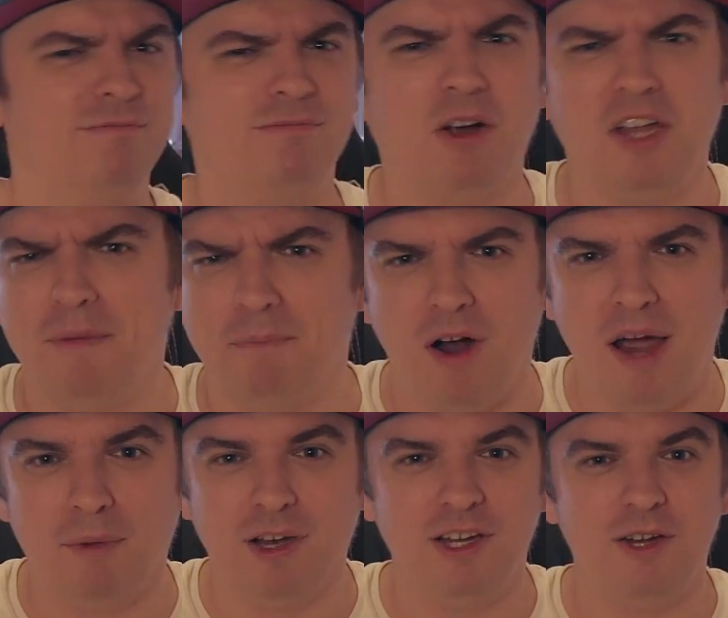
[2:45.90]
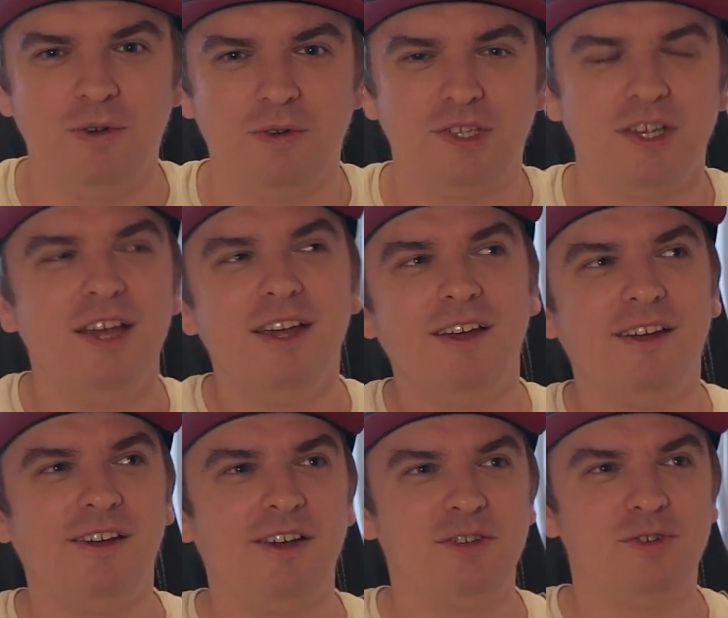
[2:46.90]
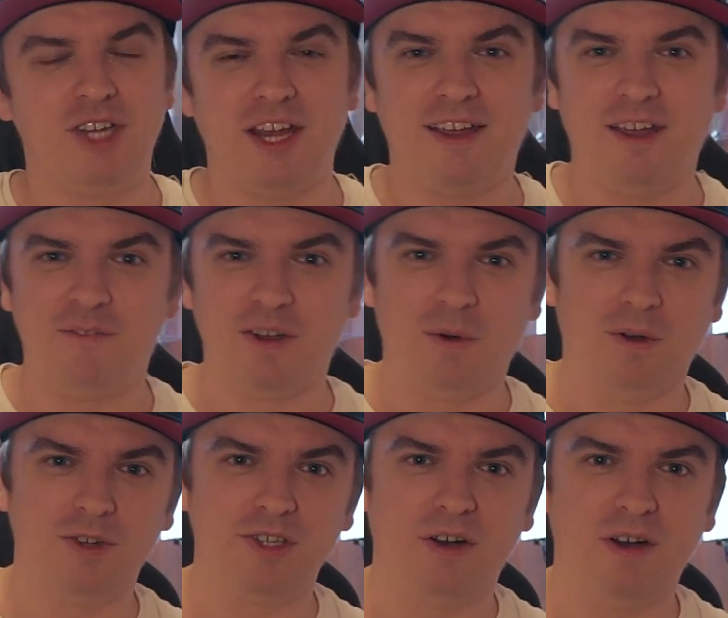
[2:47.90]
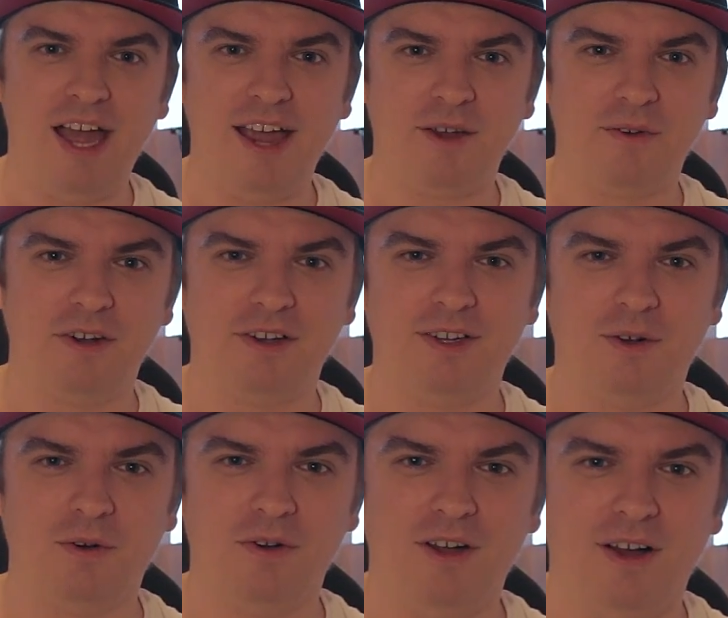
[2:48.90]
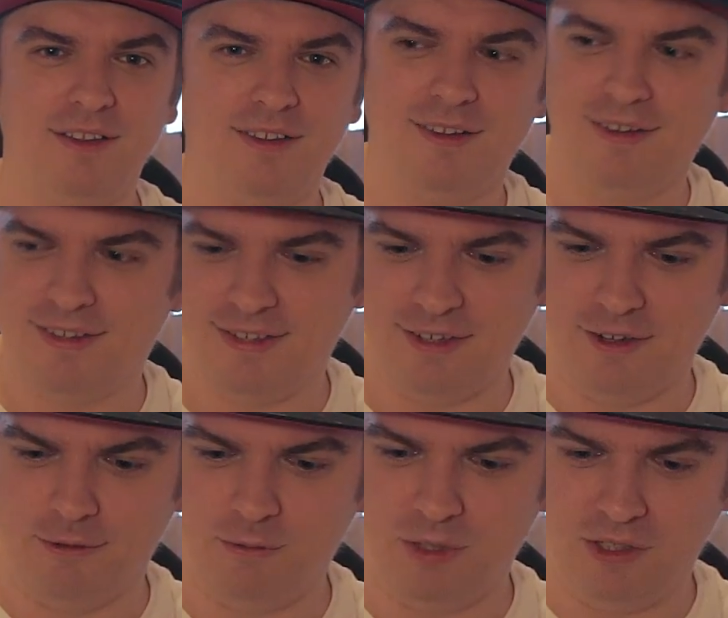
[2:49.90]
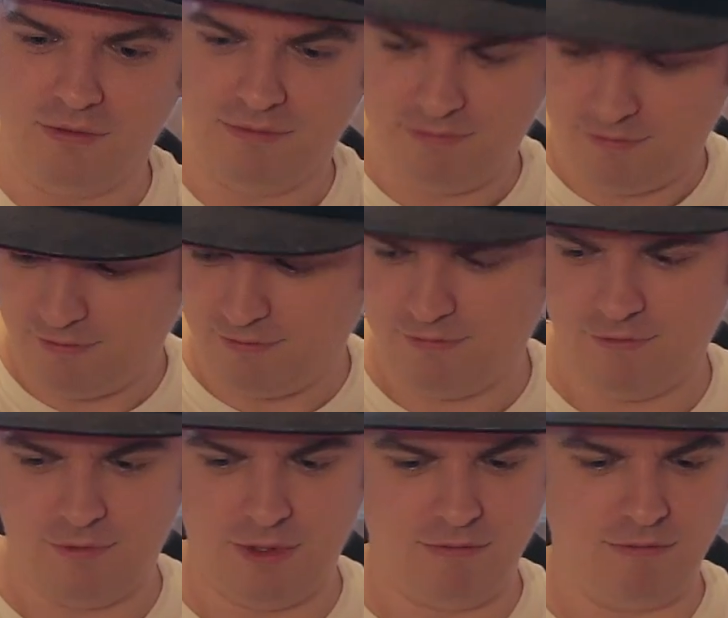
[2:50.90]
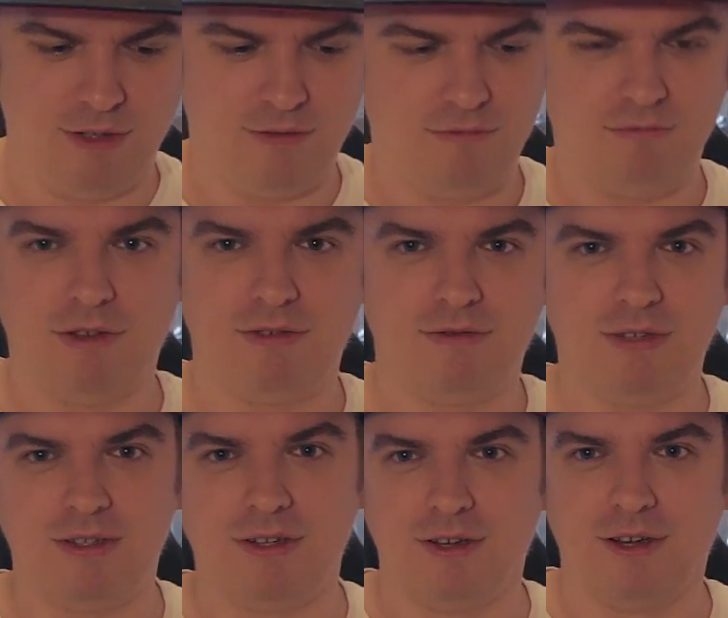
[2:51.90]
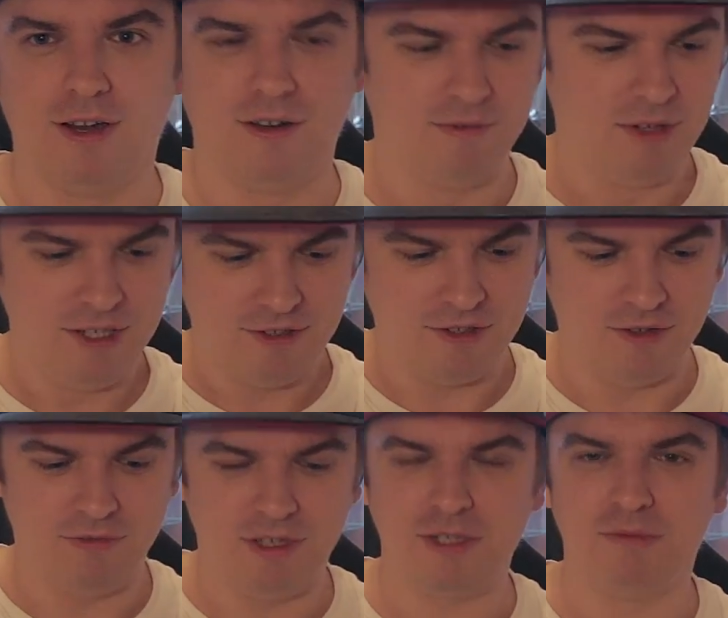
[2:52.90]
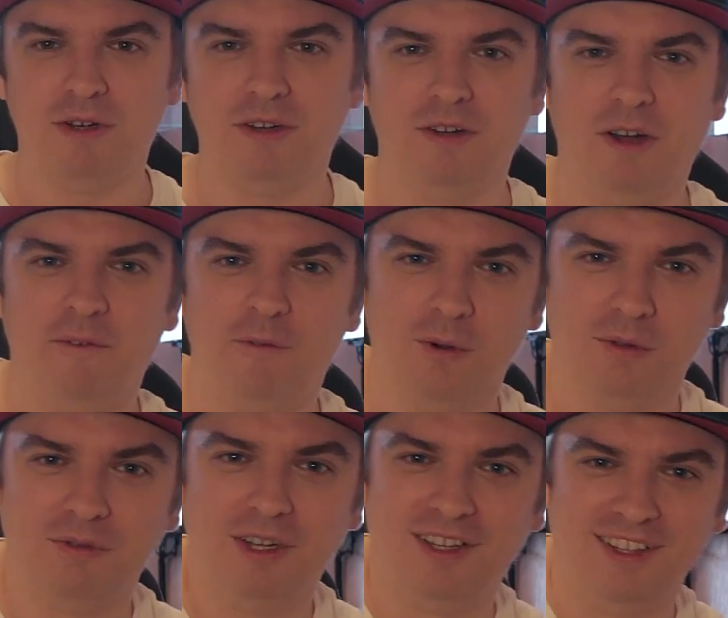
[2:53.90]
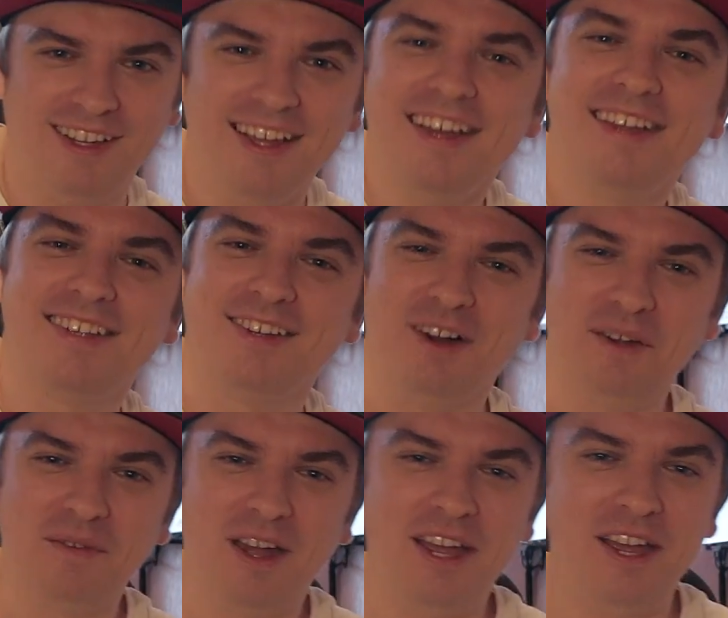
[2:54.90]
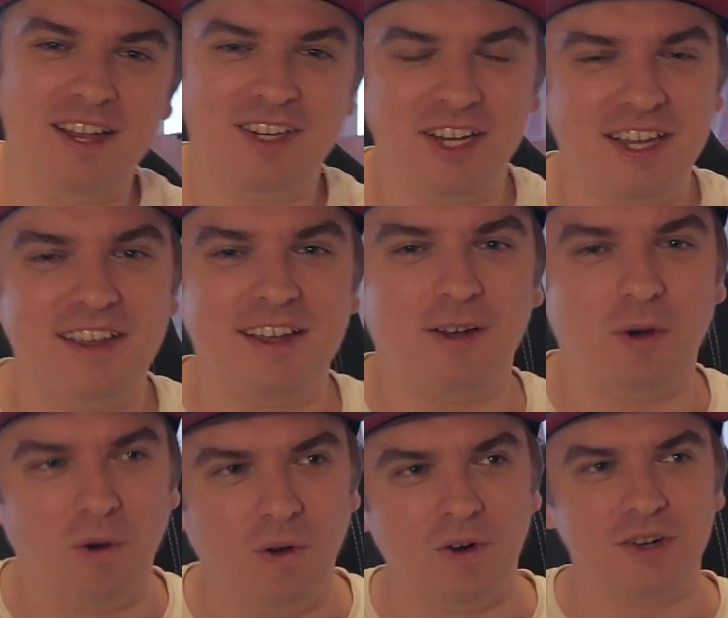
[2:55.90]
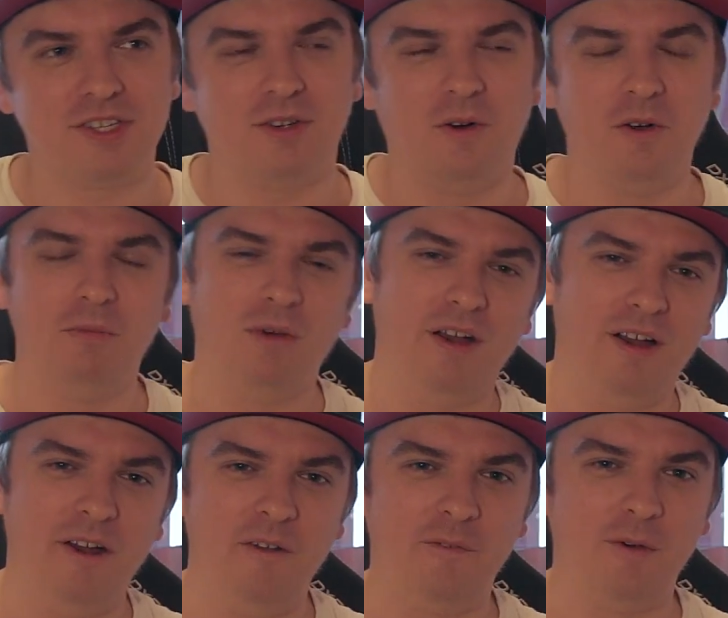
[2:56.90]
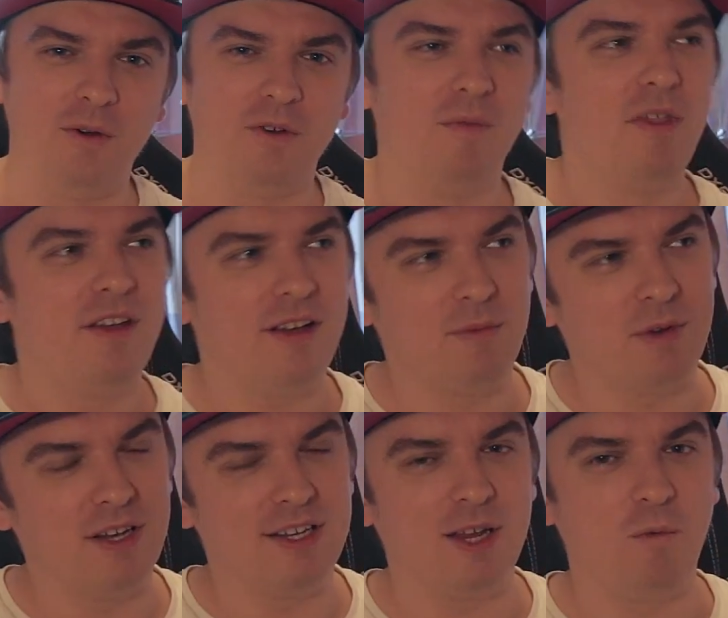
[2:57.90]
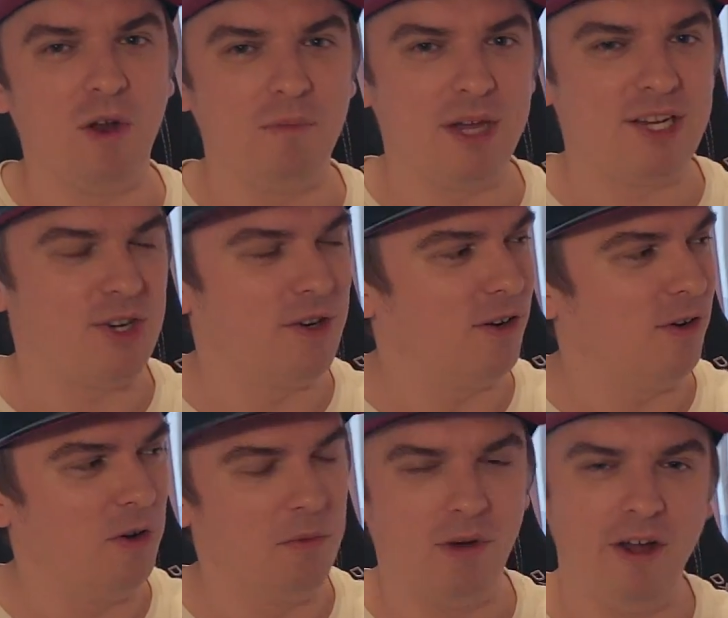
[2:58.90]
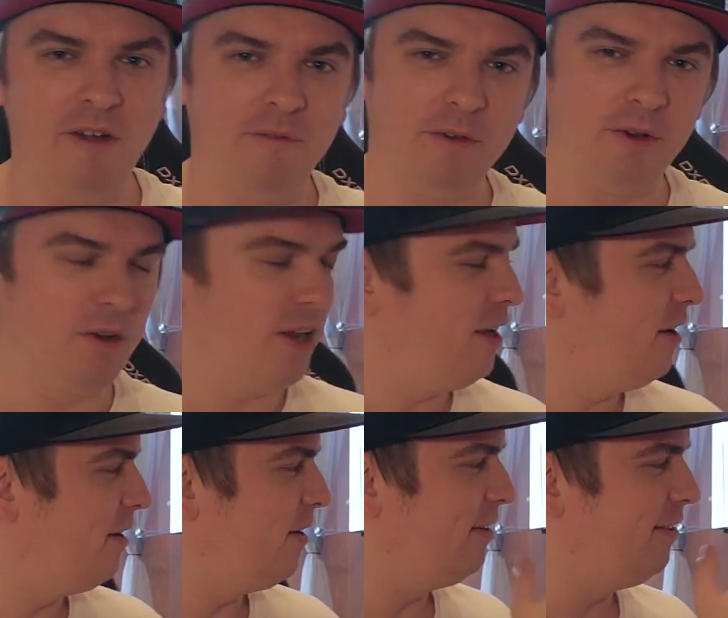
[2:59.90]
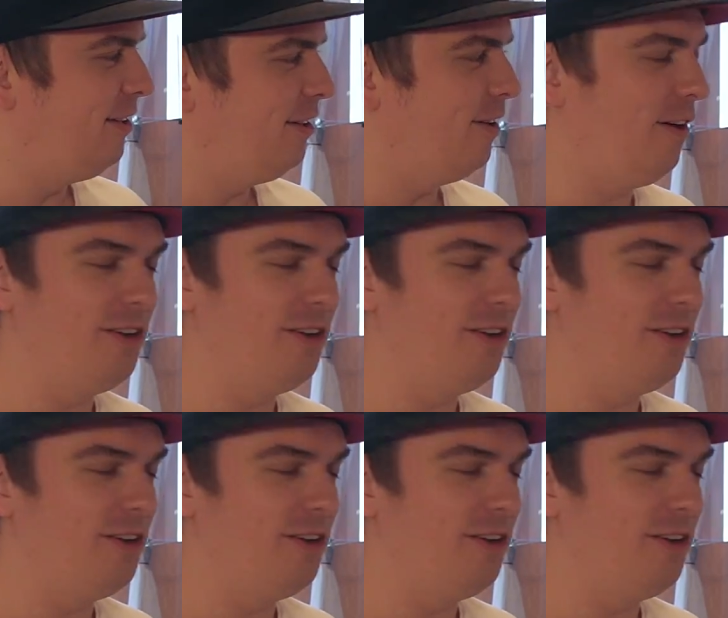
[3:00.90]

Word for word: what I primarily use to check if the colors are accurate or not is well, this thing here. So that's my iPhone. So I'm checking colors on my iPhone. I'm gonna take one picture on my iPhone and the